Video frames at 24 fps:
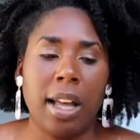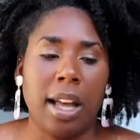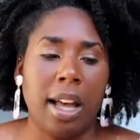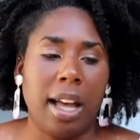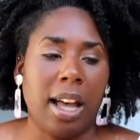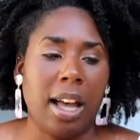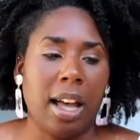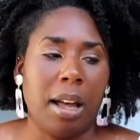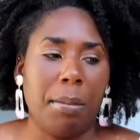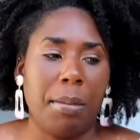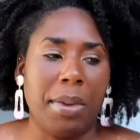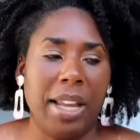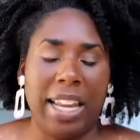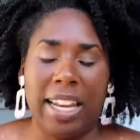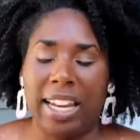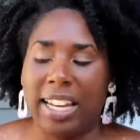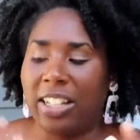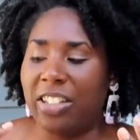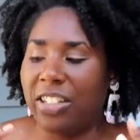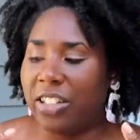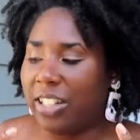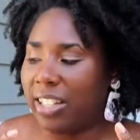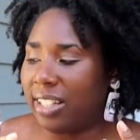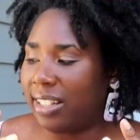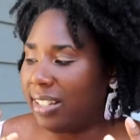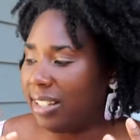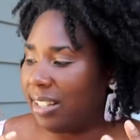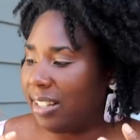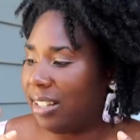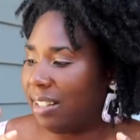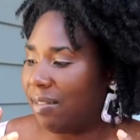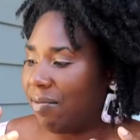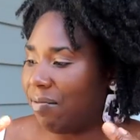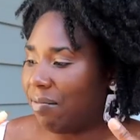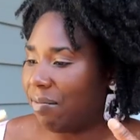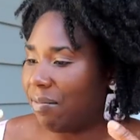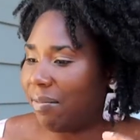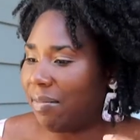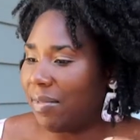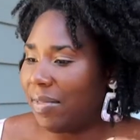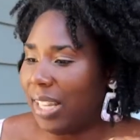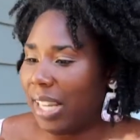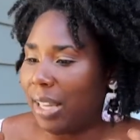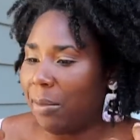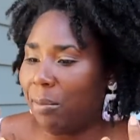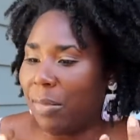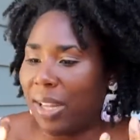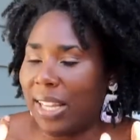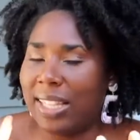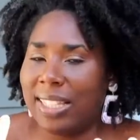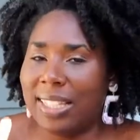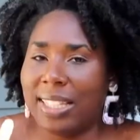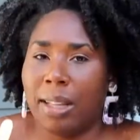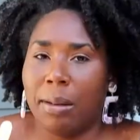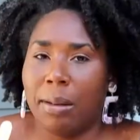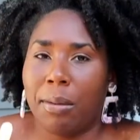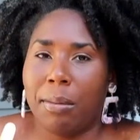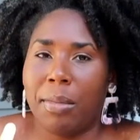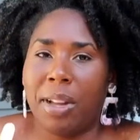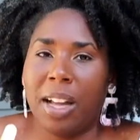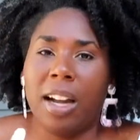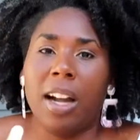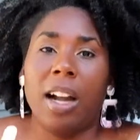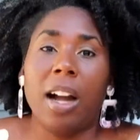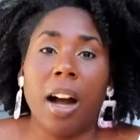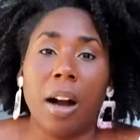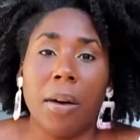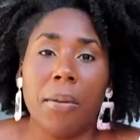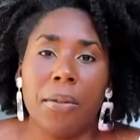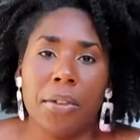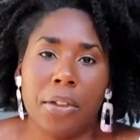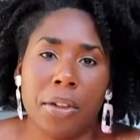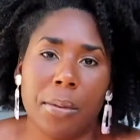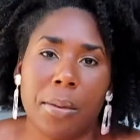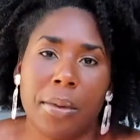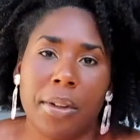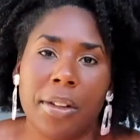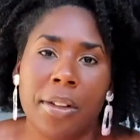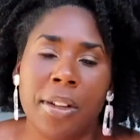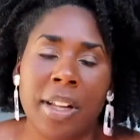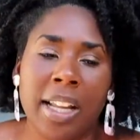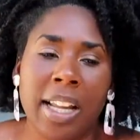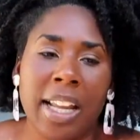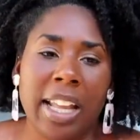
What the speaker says: and it makes them uncomfortable.